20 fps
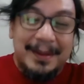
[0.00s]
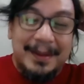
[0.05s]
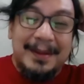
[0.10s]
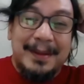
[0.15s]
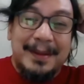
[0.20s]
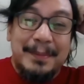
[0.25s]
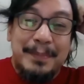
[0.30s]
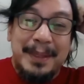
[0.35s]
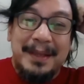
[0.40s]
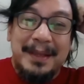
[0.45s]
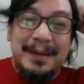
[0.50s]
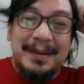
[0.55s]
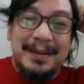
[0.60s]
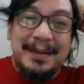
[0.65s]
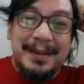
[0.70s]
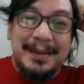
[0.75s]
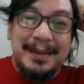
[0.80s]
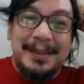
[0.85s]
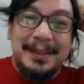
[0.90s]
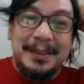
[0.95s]
been
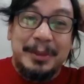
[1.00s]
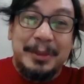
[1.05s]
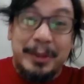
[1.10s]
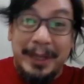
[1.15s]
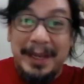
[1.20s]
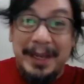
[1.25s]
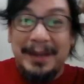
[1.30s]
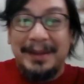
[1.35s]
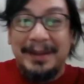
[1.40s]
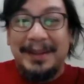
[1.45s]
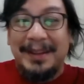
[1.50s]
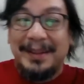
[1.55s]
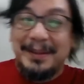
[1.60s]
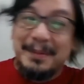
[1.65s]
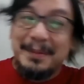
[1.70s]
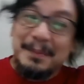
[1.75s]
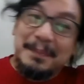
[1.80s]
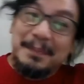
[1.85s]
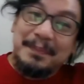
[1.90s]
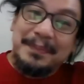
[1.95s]
trained
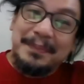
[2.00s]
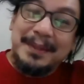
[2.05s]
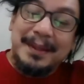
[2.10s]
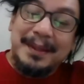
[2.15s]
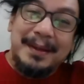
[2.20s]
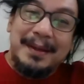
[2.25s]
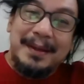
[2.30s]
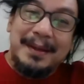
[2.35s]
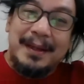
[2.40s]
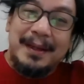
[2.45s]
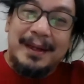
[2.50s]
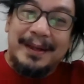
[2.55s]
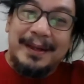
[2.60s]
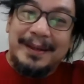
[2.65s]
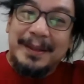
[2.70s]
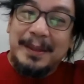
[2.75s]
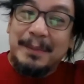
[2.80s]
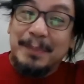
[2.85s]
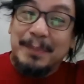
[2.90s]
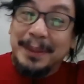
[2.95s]
in
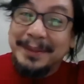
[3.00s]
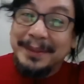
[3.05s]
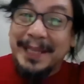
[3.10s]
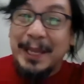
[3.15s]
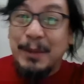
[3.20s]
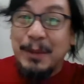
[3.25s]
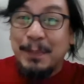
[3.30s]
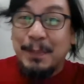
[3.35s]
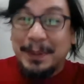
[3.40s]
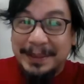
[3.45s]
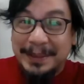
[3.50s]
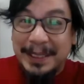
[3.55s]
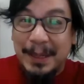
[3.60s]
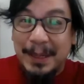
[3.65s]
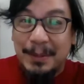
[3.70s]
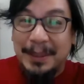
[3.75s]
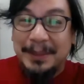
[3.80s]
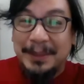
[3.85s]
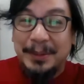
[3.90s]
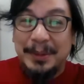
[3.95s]
Pantayong
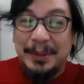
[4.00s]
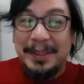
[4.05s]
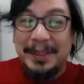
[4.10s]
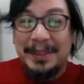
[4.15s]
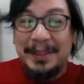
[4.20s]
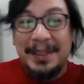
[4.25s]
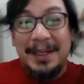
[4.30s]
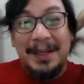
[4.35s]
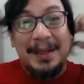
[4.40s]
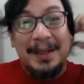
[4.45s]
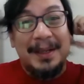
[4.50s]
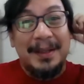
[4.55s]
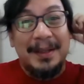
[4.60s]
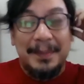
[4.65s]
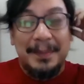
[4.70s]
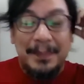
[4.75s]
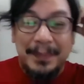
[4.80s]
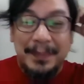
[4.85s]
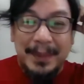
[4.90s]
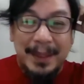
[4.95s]
Pananaw under
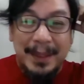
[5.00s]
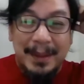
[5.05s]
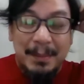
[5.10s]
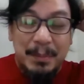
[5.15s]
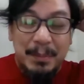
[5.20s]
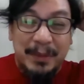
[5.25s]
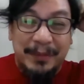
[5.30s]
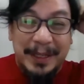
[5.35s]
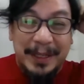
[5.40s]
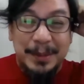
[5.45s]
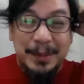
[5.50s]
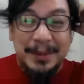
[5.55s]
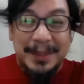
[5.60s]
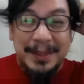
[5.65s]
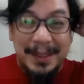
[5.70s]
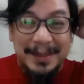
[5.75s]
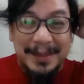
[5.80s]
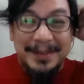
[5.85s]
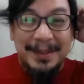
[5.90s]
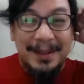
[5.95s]
Professor
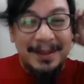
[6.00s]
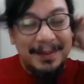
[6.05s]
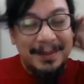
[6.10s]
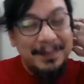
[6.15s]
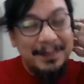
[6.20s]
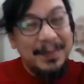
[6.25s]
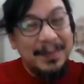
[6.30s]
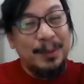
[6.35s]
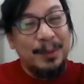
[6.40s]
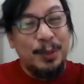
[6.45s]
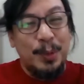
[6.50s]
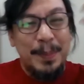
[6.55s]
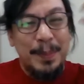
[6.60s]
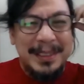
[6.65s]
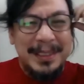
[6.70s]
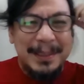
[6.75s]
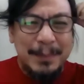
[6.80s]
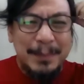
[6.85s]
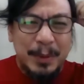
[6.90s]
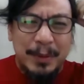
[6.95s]
Salazar, it took me
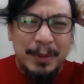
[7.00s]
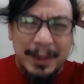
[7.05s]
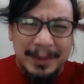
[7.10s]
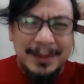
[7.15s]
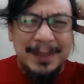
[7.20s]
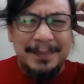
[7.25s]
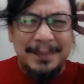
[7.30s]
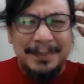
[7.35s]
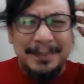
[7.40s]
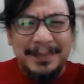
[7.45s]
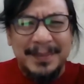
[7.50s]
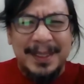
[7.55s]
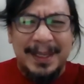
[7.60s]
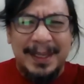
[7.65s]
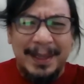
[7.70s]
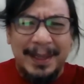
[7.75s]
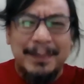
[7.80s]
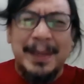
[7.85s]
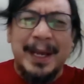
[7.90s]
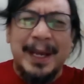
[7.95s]
some
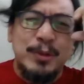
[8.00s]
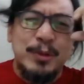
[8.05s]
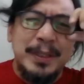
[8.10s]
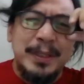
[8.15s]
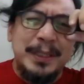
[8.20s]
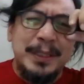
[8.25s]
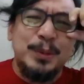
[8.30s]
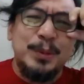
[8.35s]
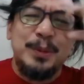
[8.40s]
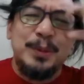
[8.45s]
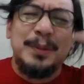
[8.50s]
time actually to